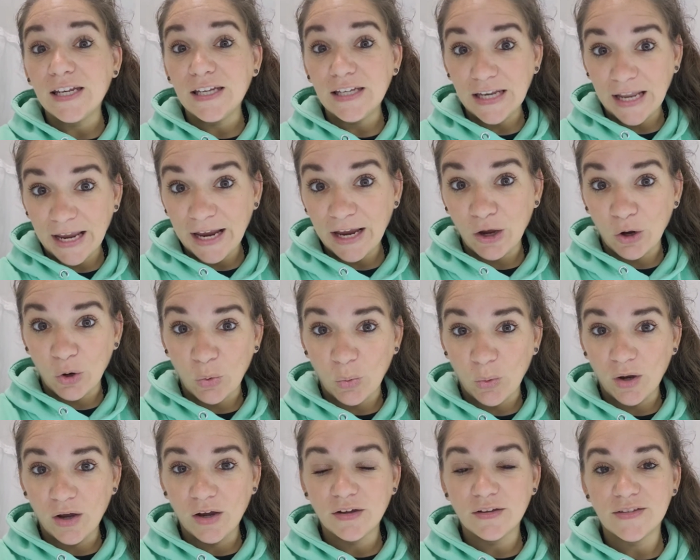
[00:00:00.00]

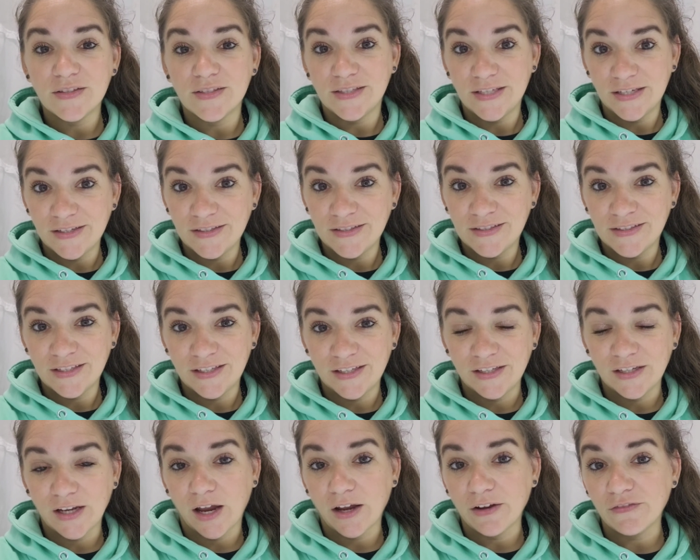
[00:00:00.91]
Now, since
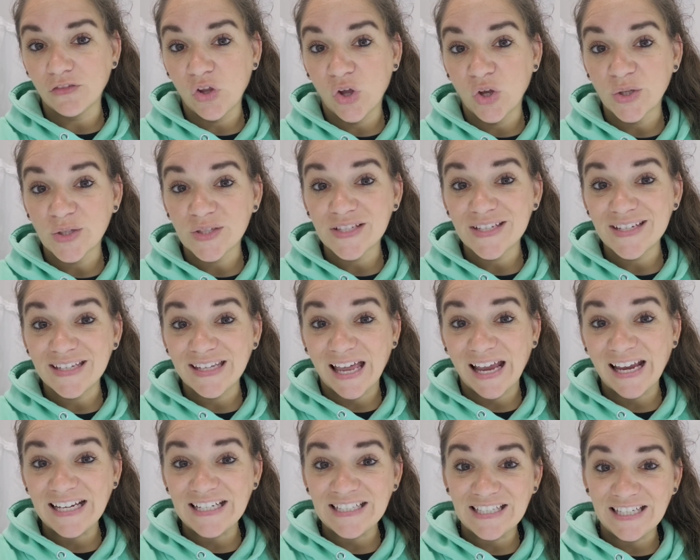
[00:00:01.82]
then, I've lost
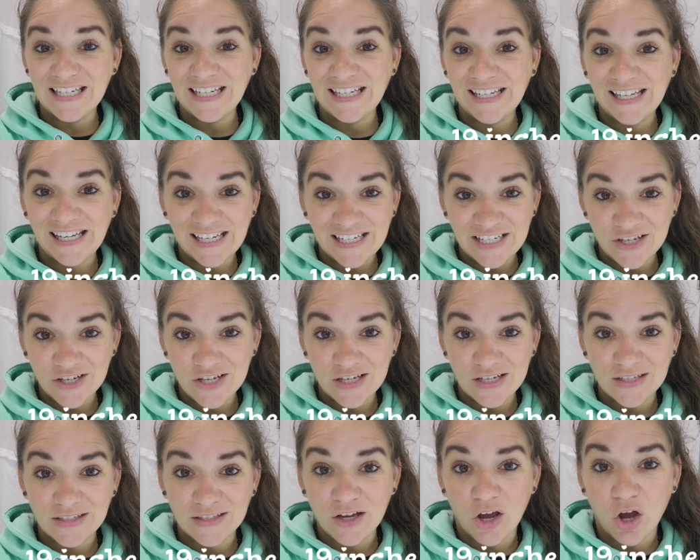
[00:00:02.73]
19
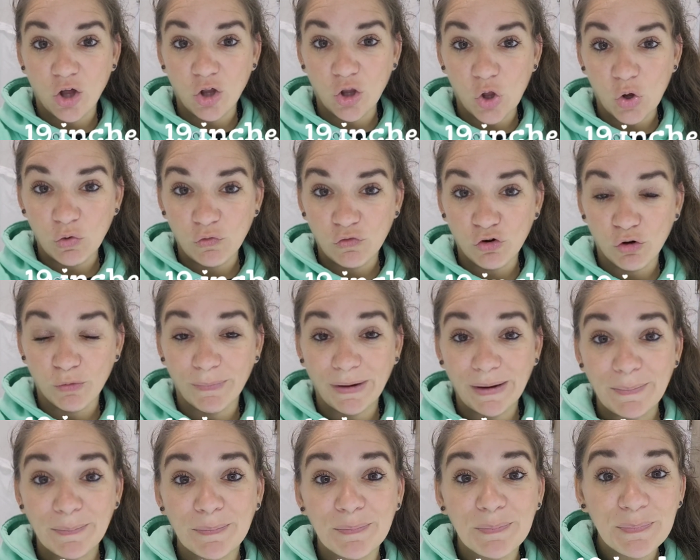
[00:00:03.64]
inches all over
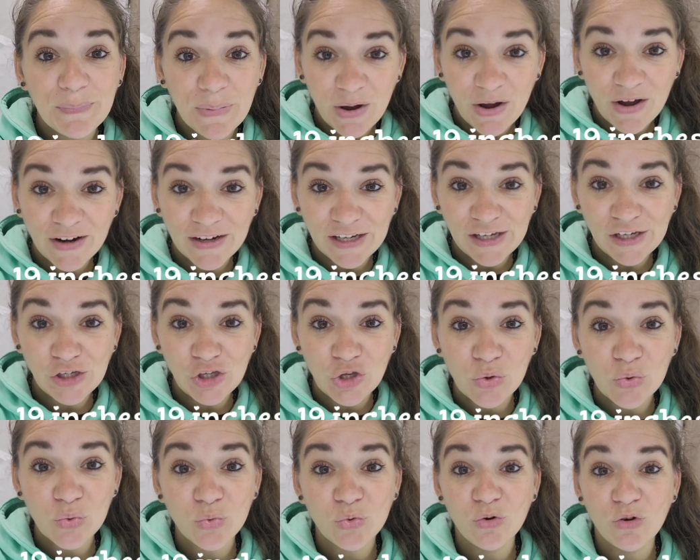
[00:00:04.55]
my body,
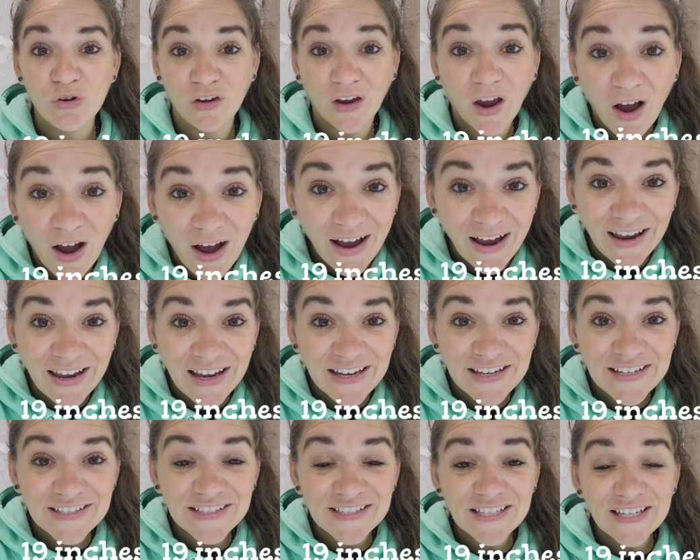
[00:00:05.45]
you
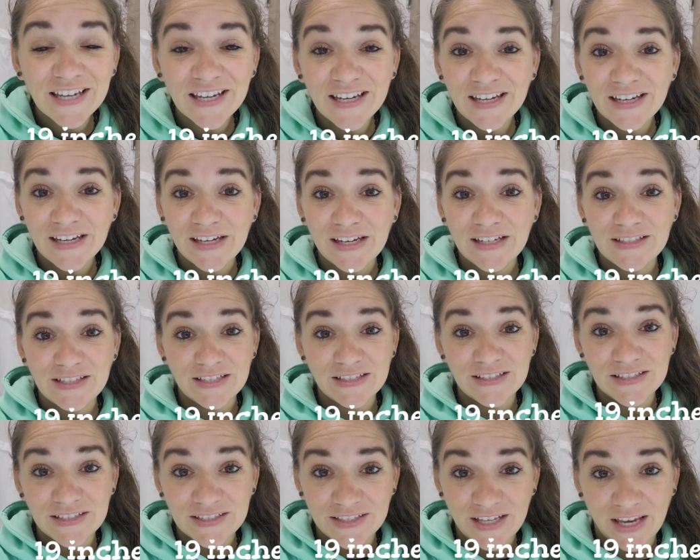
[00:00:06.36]
guys. It's
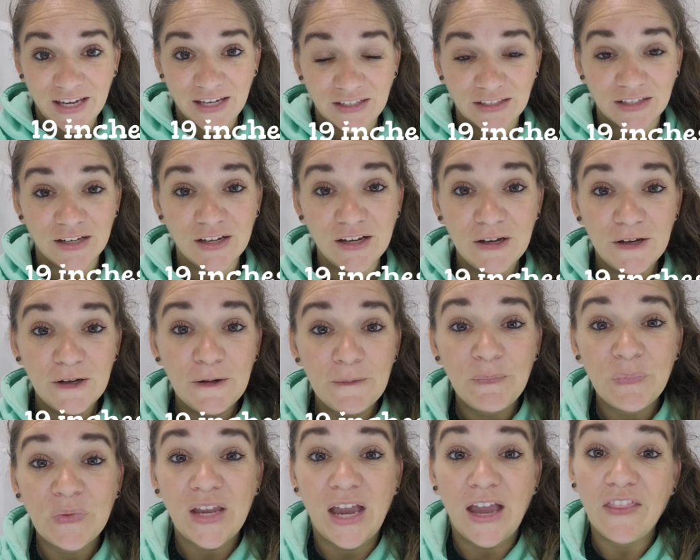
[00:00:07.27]
insane.
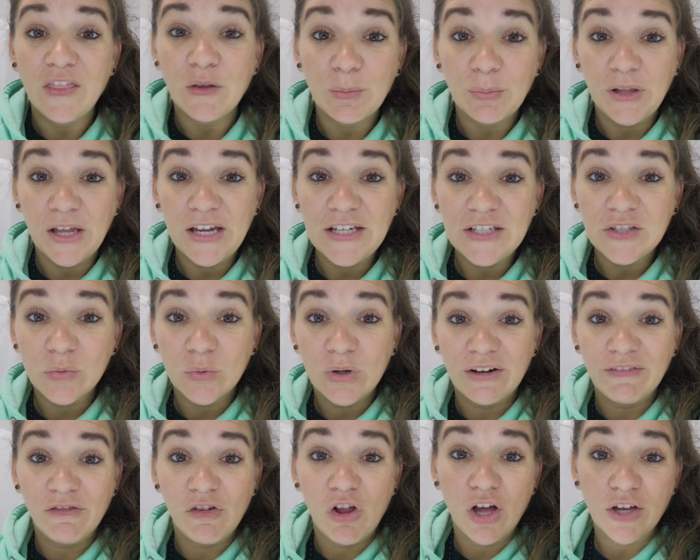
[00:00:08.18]
And the place
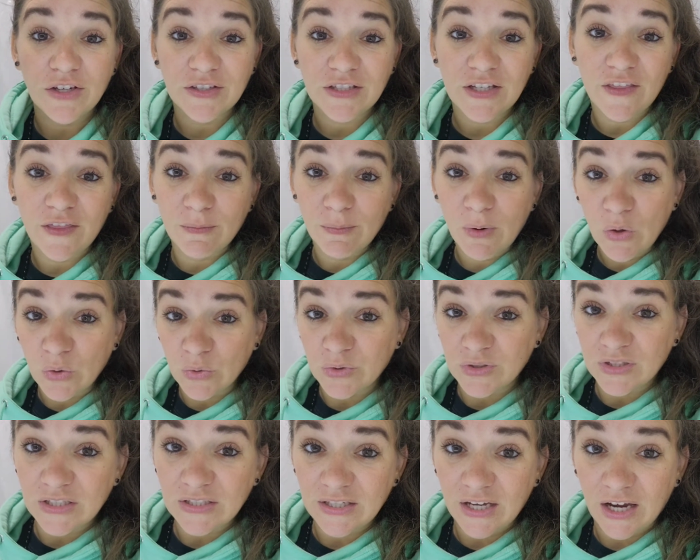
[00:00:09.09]
where I've lost the
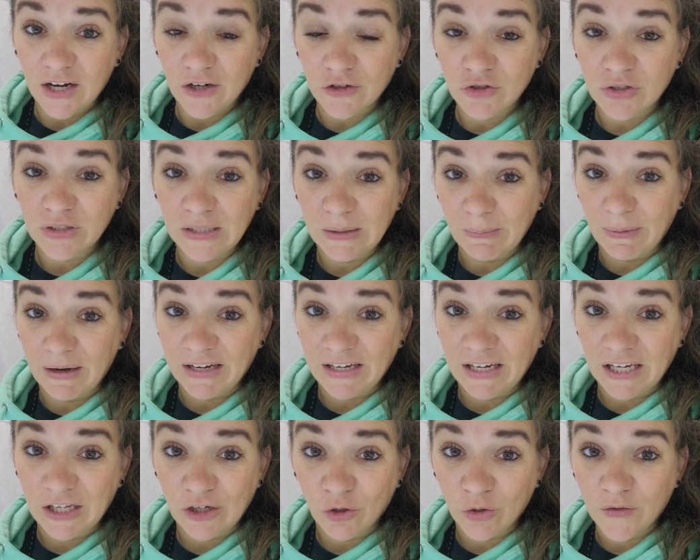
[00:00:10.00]
most is actually my
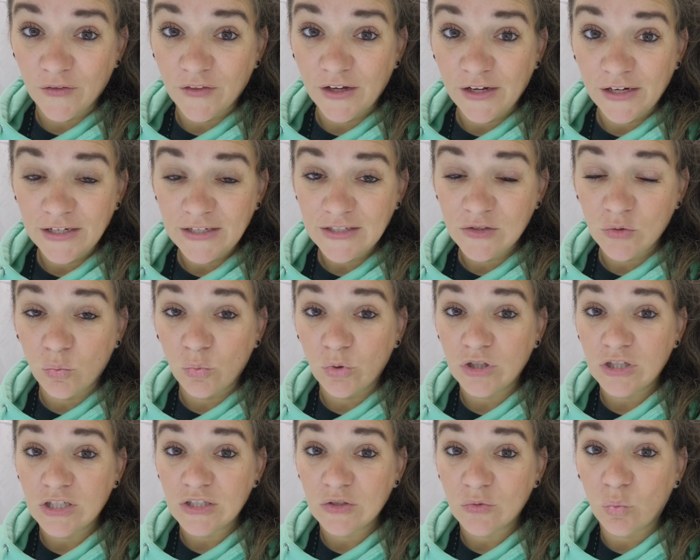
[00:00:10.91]
inner thighs,
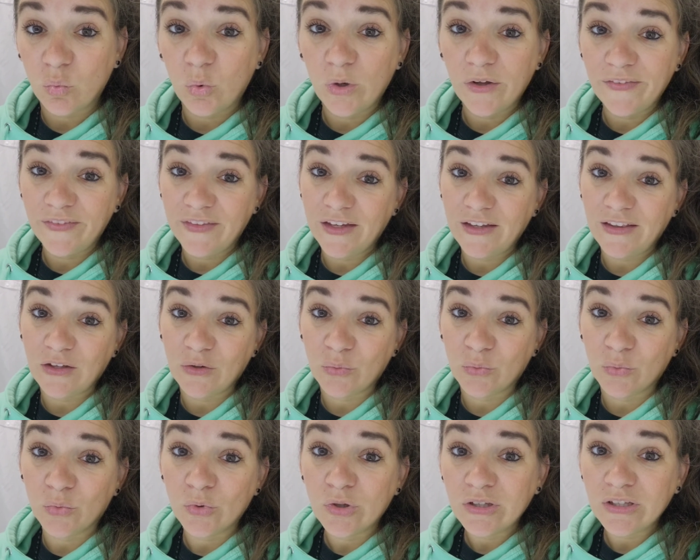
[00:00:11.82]
which is one thing that
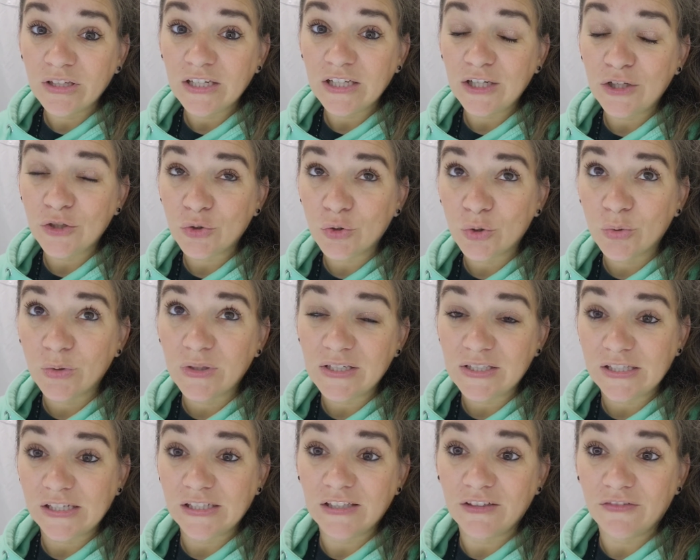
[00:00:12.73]
really, truly
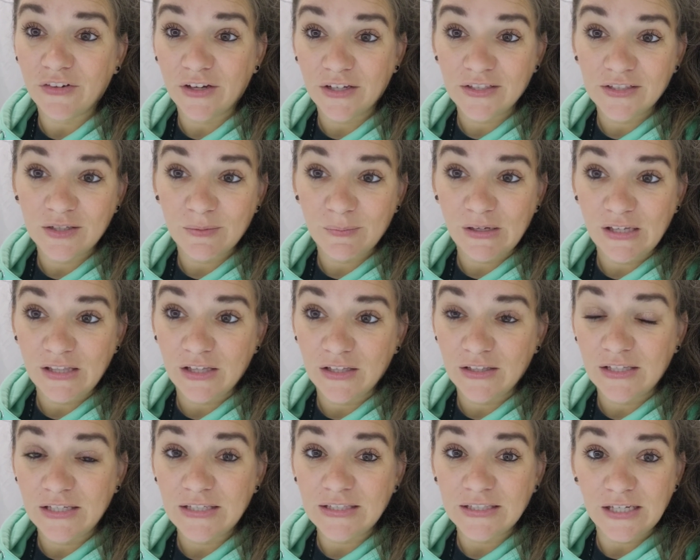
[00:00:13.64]
signifies to me
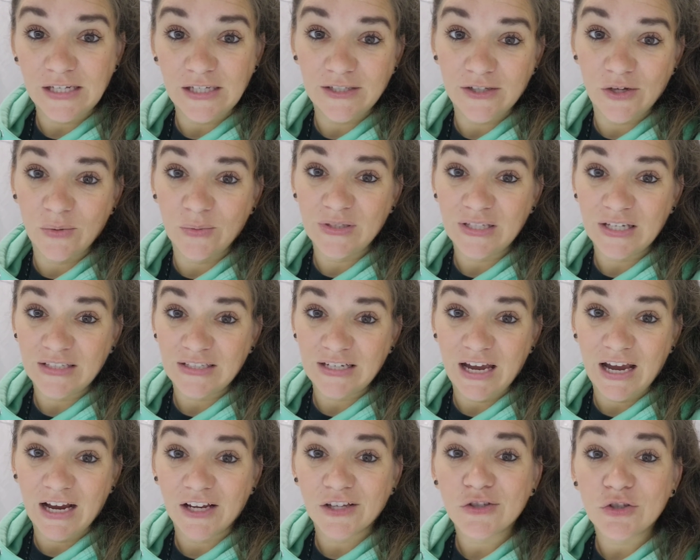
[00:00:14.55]
that these ketones
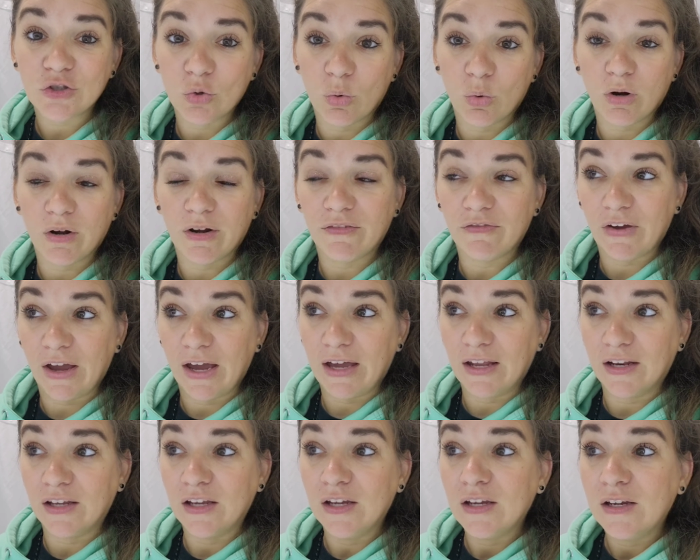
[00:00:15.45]
attack stored
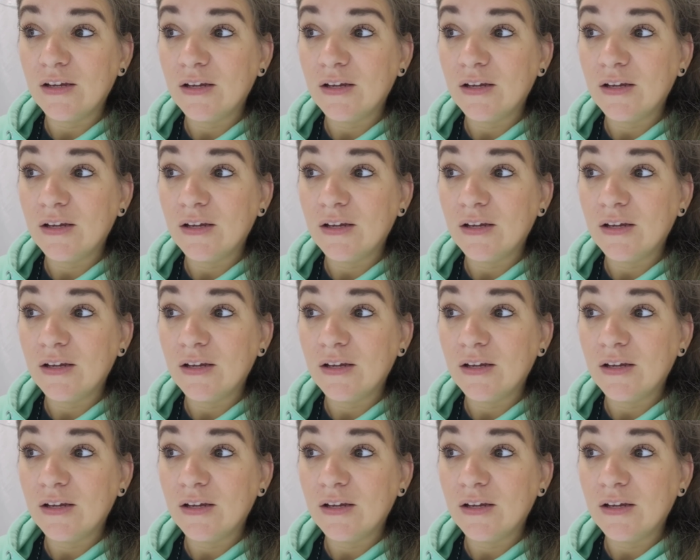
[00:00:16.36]
fat.